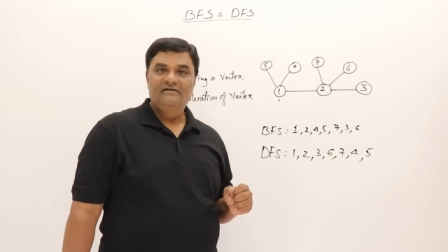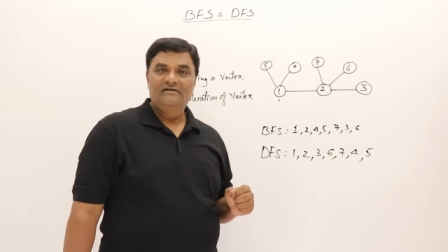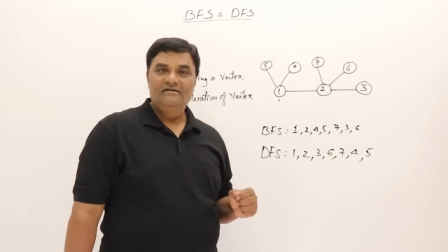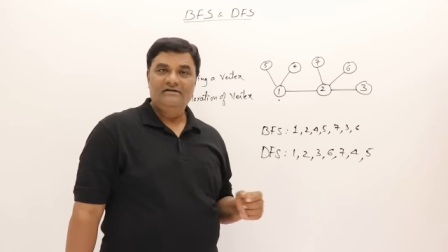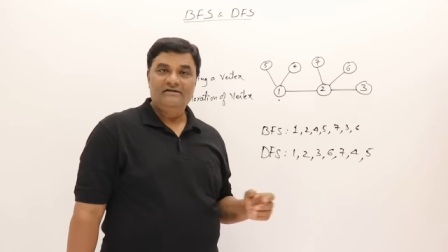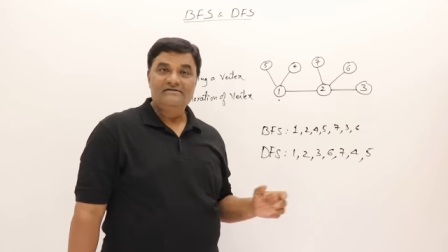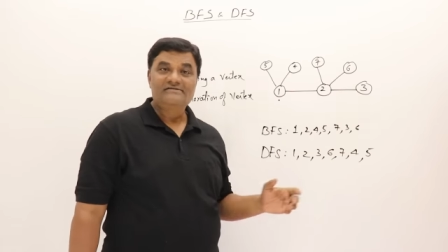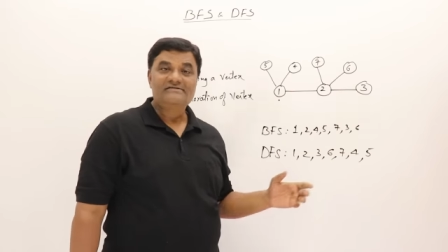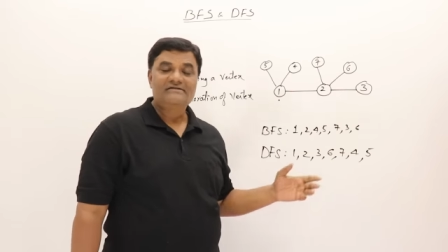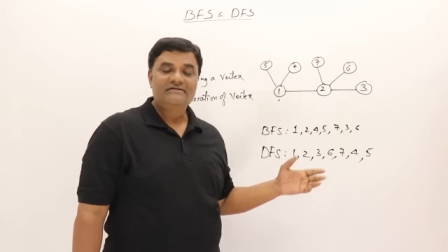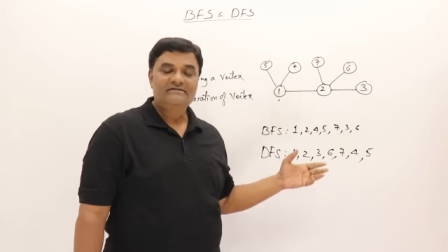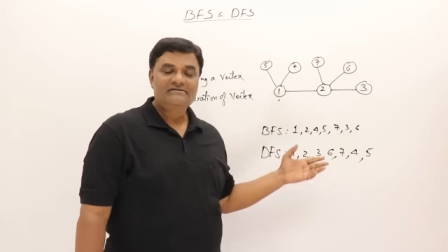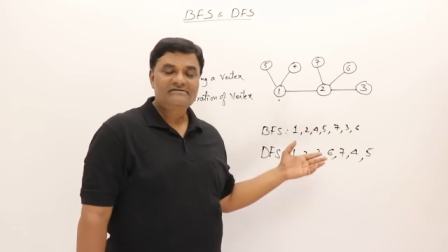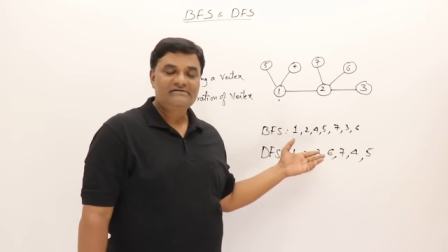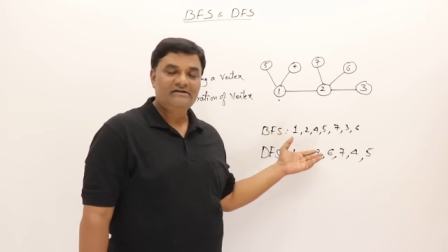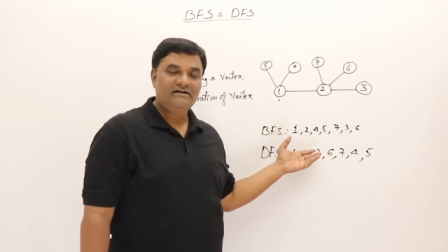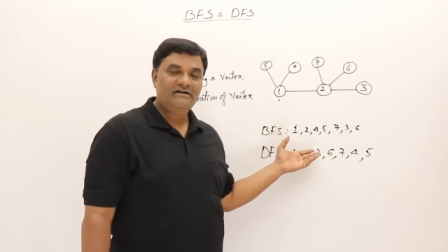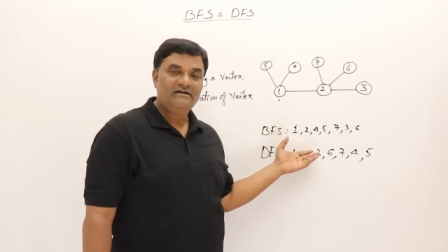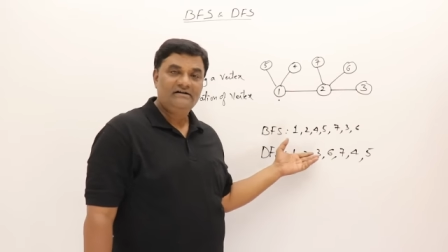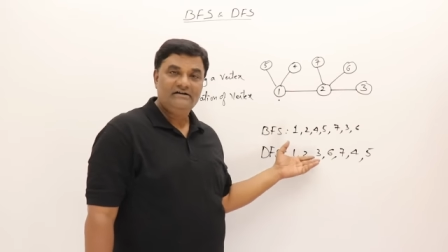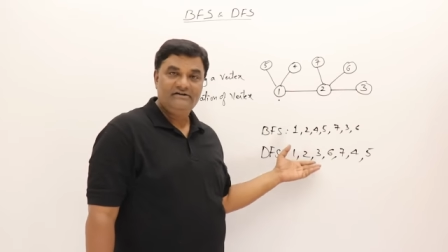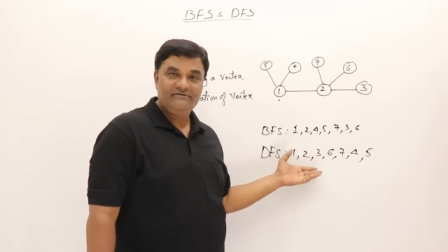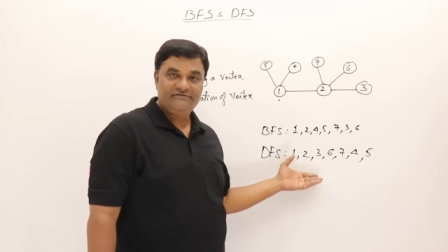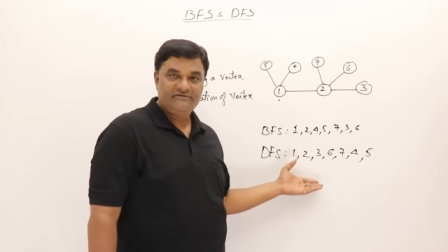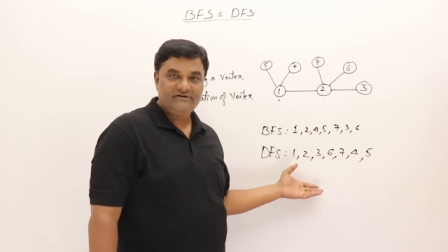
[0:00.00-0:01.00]
Results
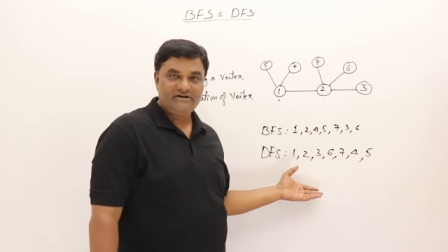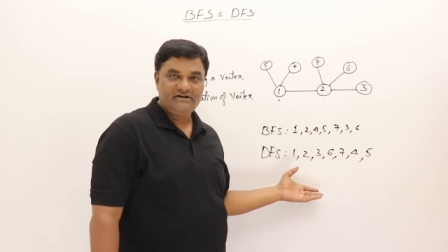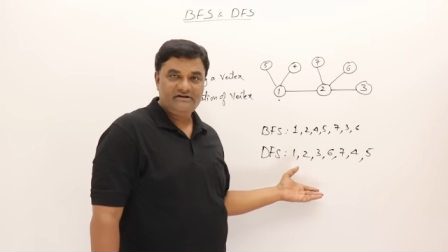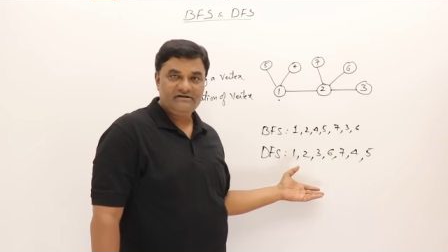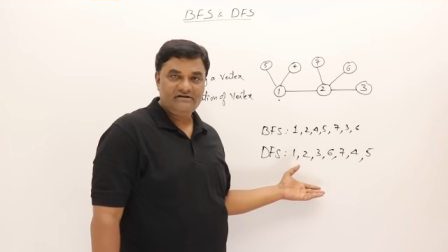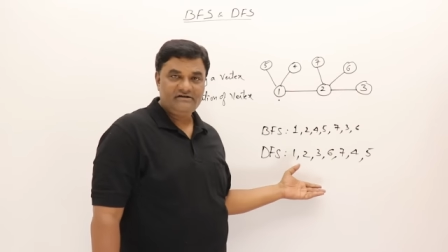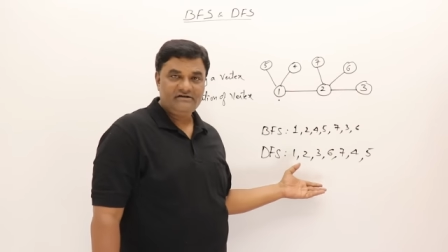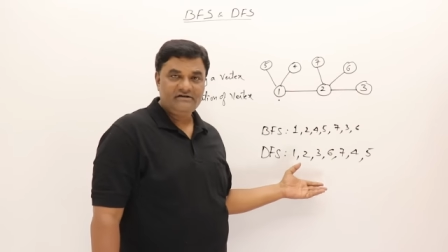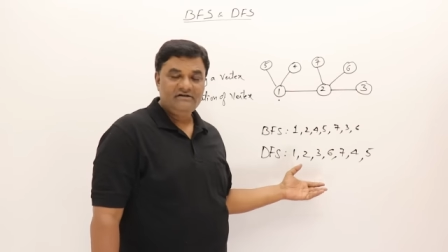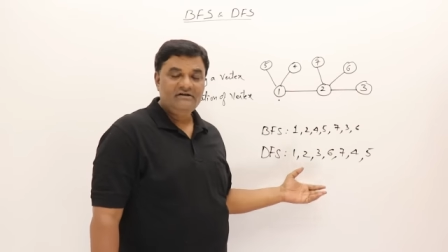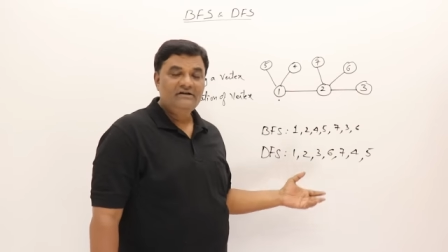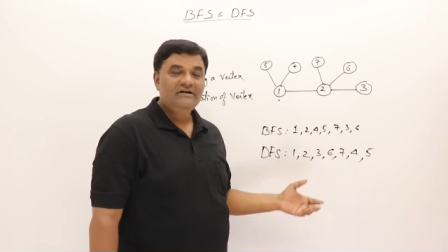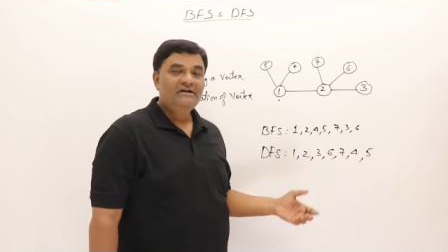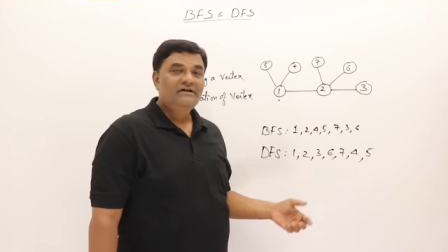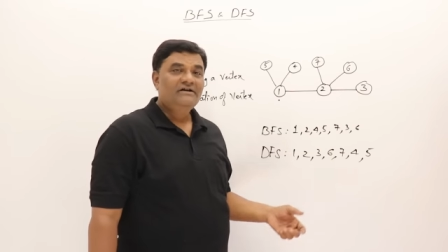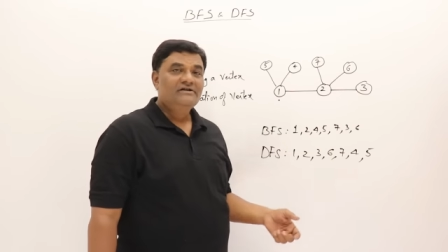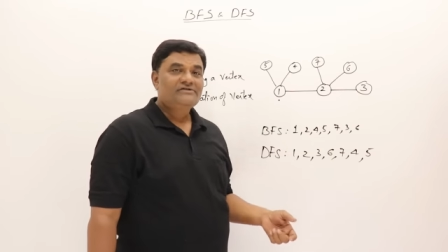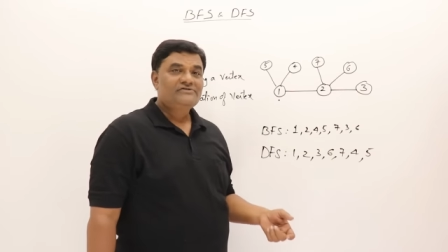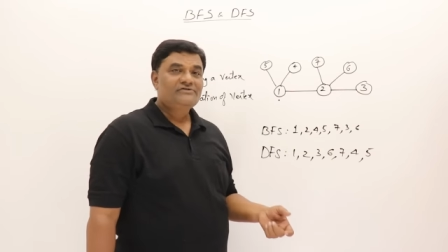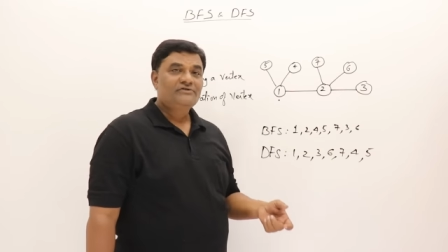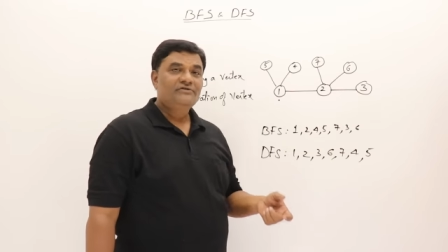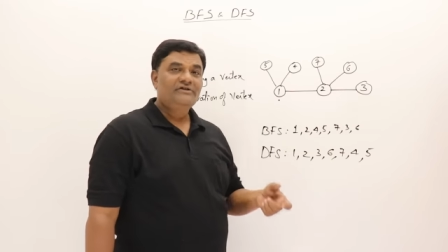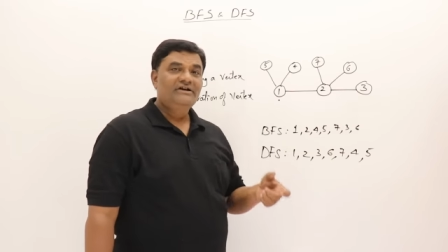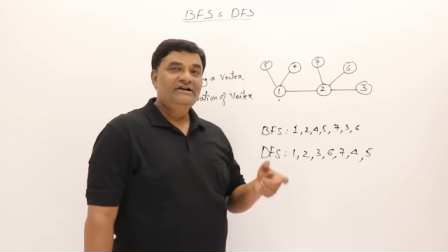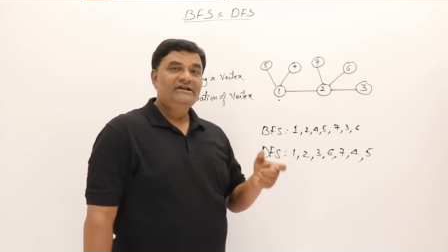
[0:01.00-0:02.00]
are different.
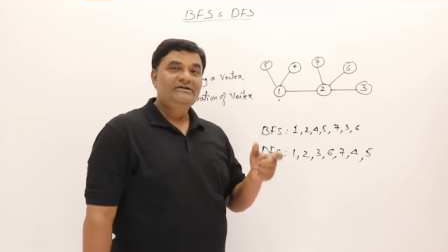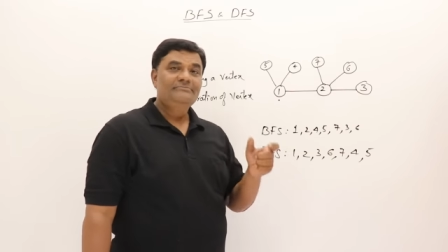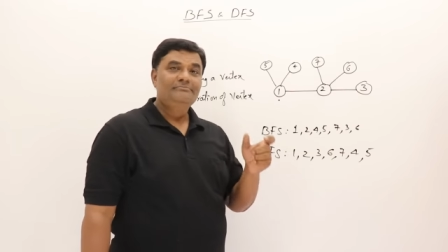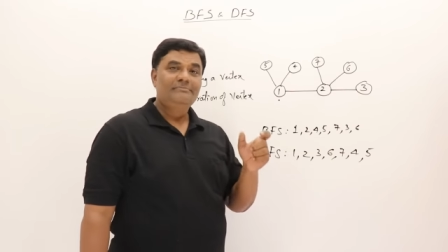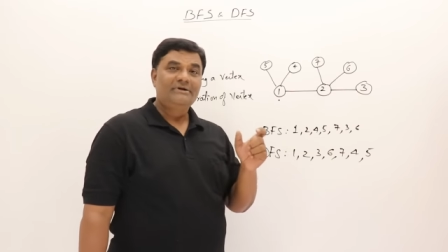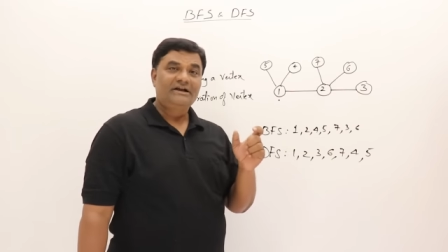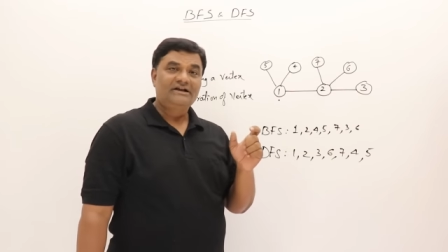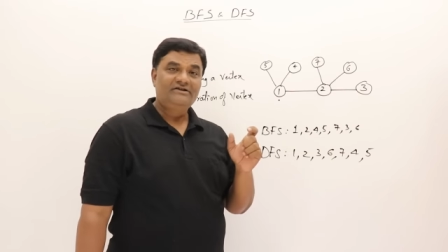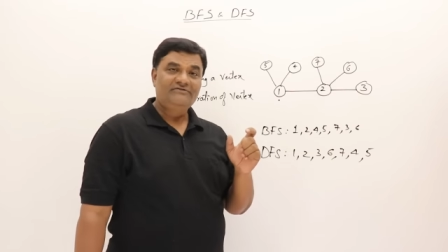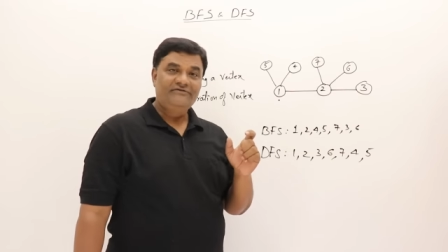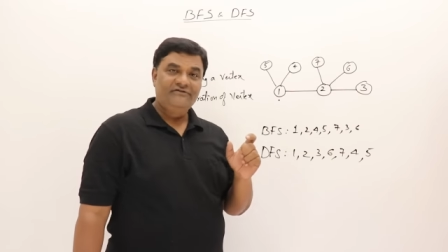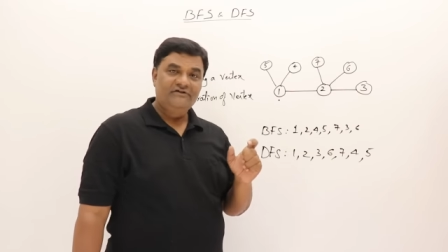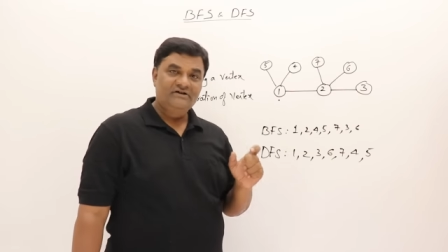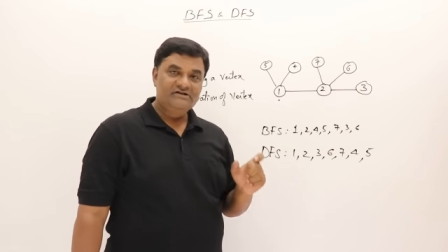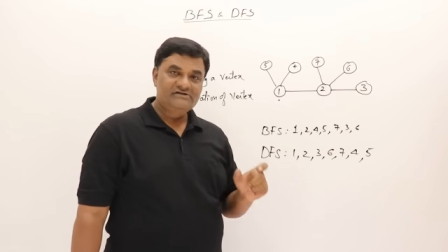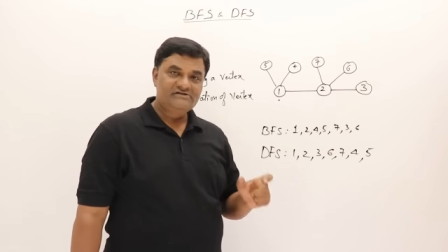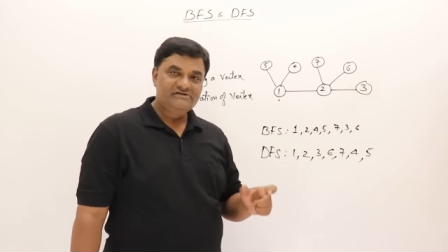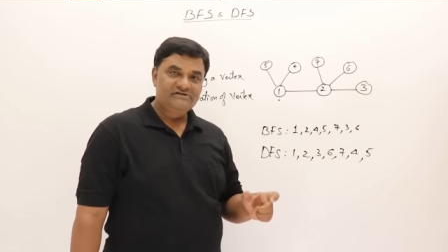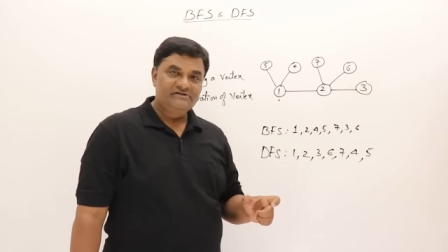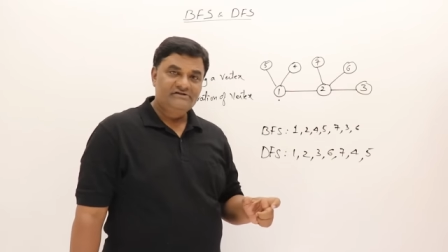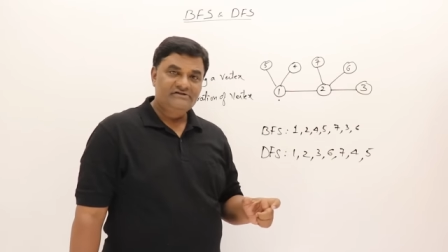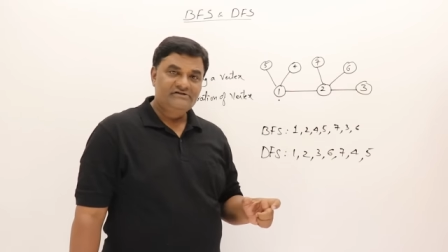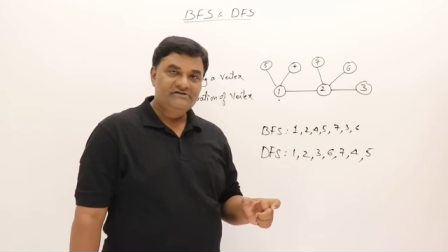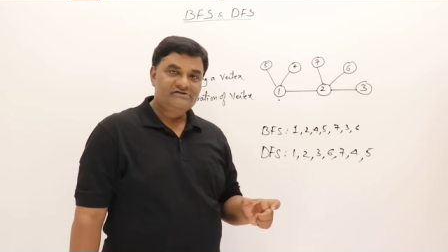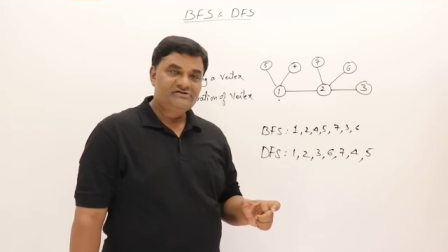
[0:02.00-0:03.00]
So in breadth first
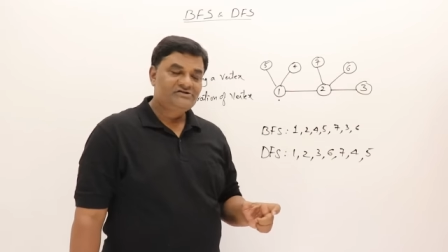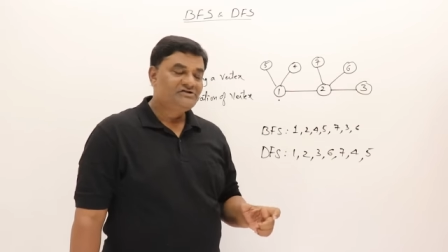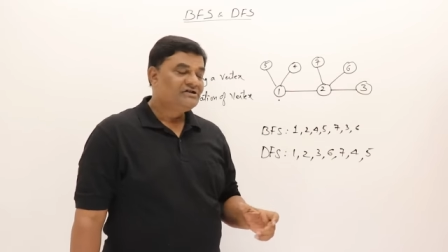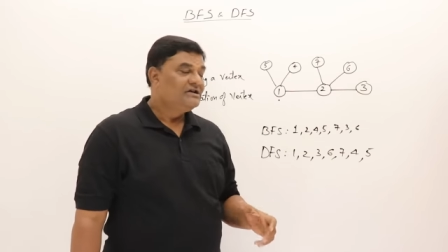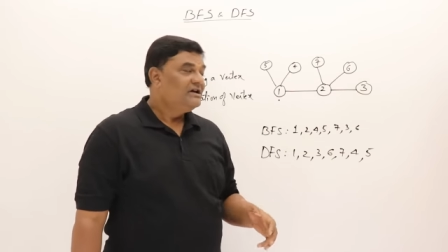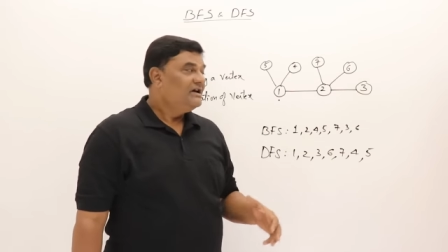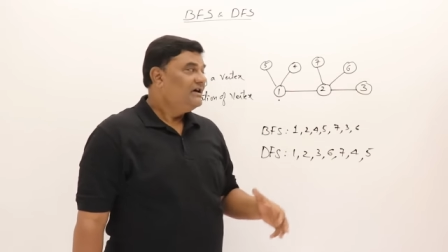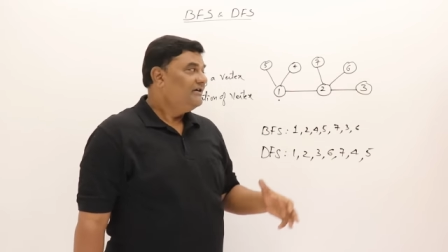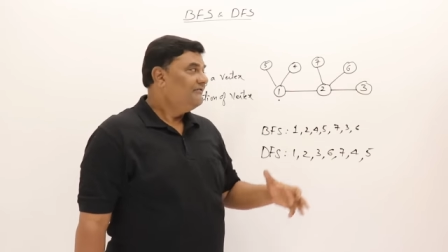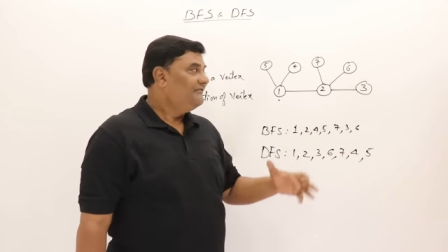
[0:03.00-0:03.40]
search,